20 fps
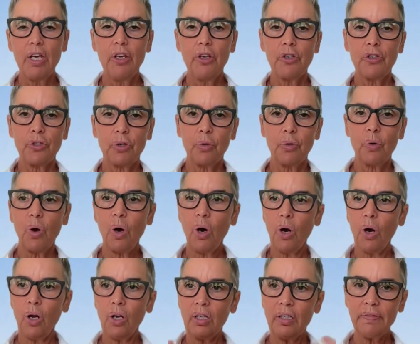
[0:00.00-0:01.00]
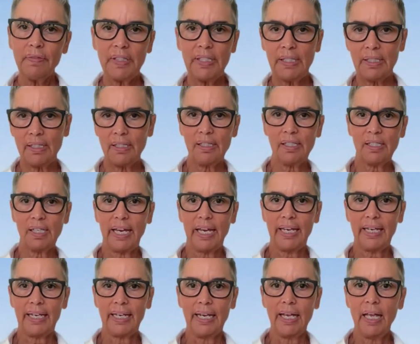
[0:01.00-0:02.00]
So all of this to
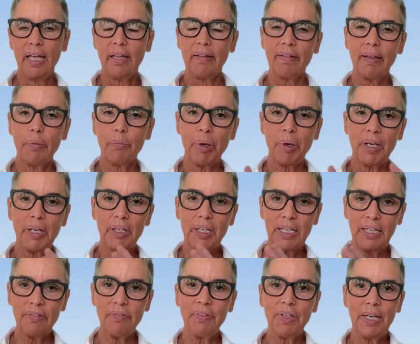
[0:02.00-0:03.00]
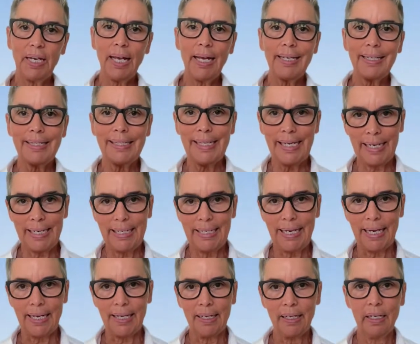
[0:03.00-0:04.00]
say that by giving
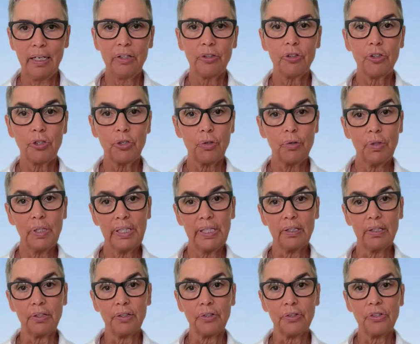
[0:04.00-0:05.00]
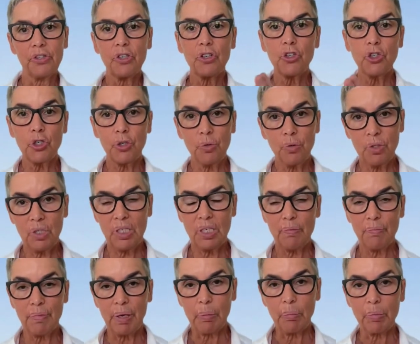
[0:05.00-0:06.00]
data to leaders, to team
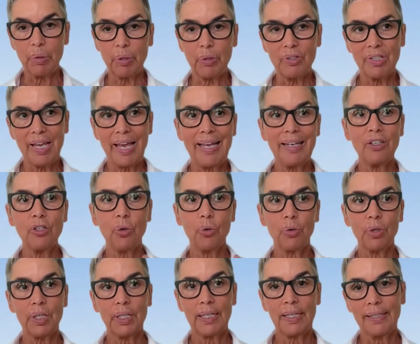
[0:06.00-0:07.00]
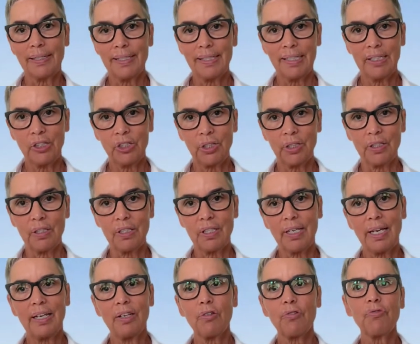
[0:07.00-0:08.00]
members, and to organizations,
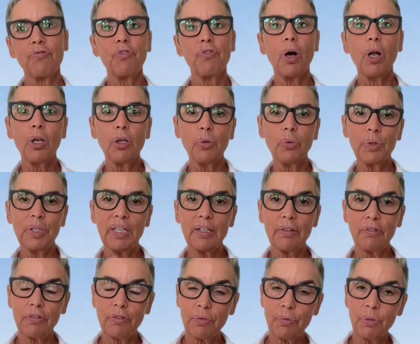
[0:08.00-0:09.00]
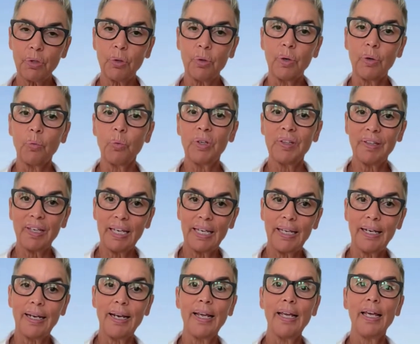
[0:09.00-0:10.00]
and to following it through
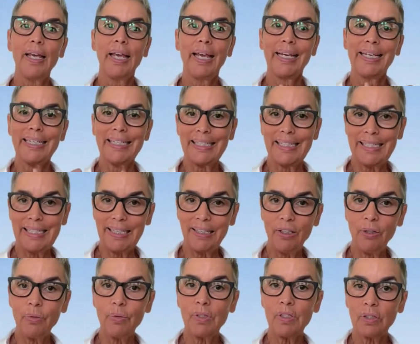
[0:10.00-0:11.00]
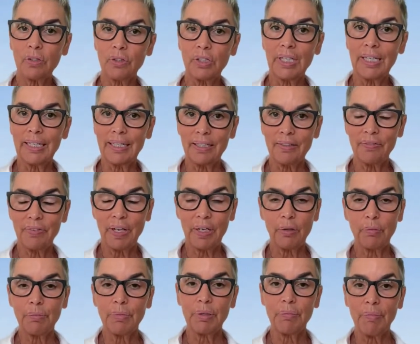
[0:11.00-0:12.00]
within a continuous learning and
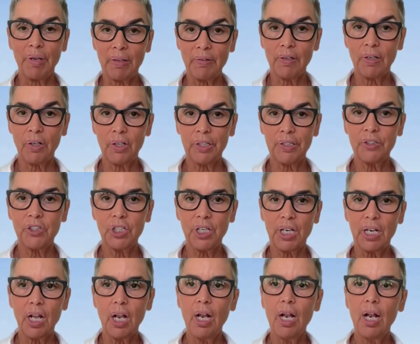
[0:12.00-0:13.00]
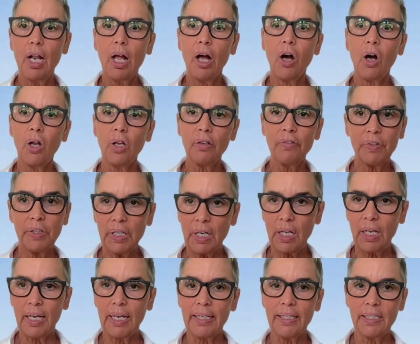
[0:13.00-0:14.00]
development methodology, all of our
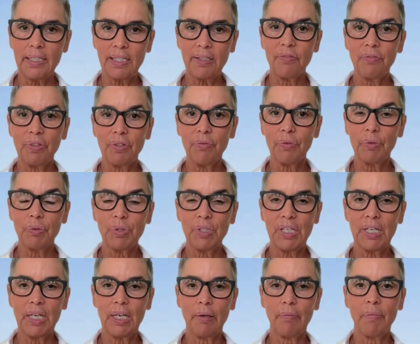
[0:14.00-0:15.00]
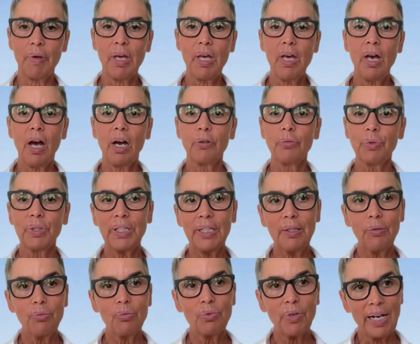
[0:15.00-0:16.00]
clients at Vivo Team are really
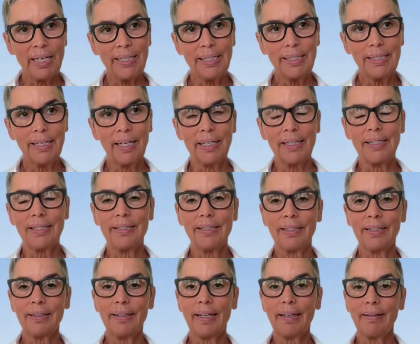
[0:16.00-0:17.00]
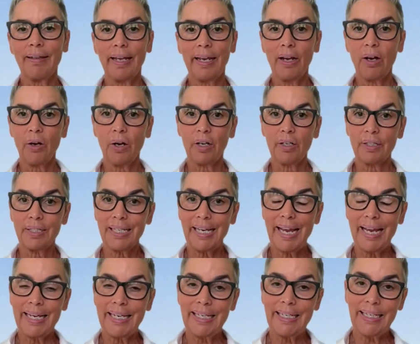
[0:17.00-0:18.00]
recognizing that they are
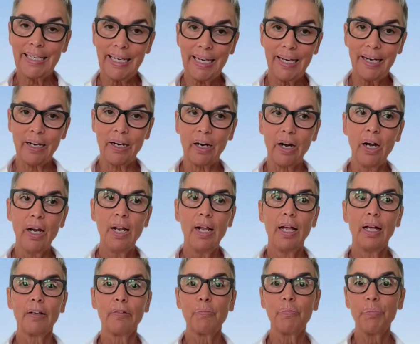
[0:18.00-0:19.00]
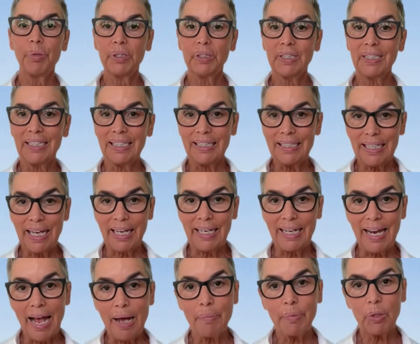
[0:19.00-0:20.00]
taking care of building
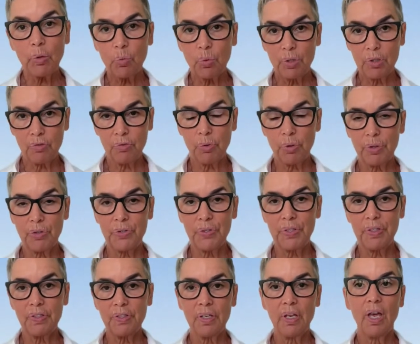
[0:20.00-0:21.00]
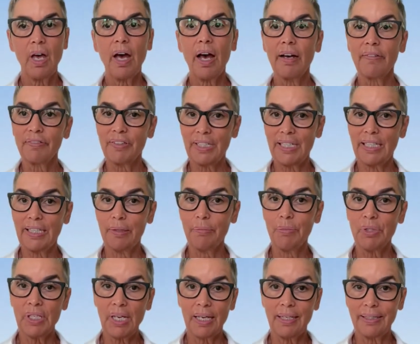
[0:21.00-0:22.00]
dynamic workforces of
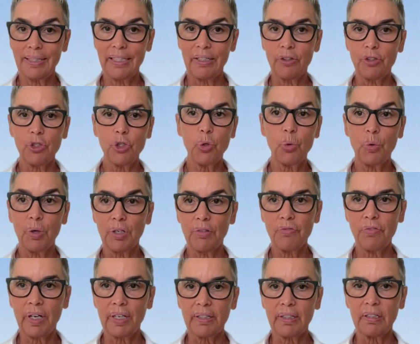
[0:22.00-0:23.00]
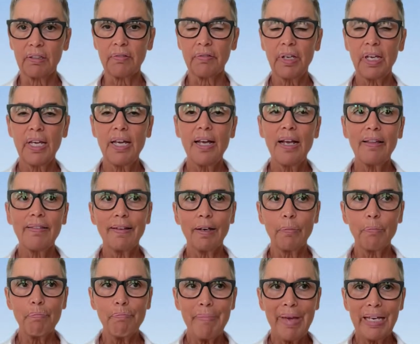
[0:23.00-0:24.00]
teams and leaders who are effective. They're
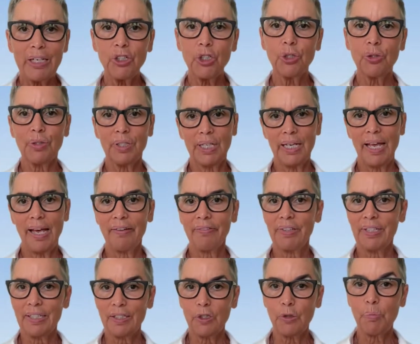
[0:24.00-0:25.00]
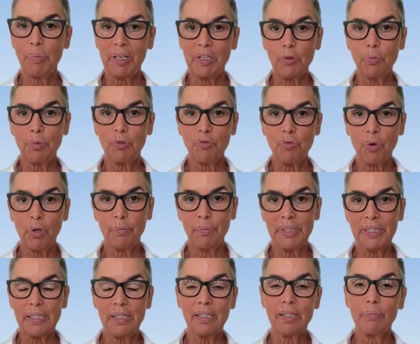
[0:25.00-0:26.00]
measuring evidence-based
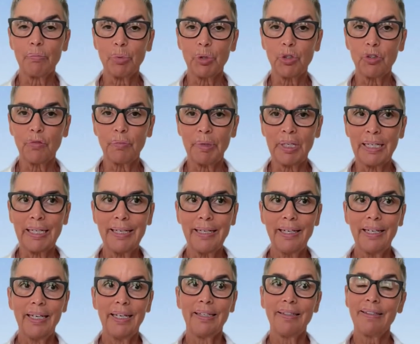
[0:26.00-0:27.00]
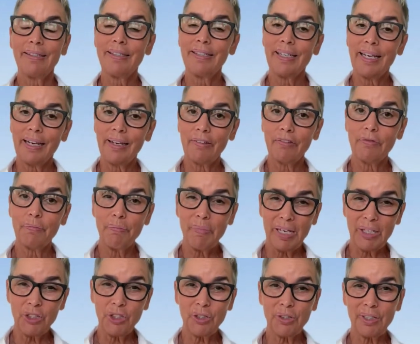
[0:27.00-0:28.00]
performance improvement instead of
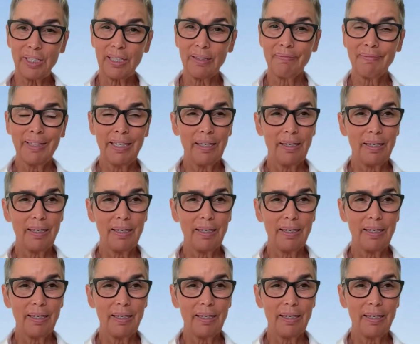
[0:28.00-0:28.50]
measuring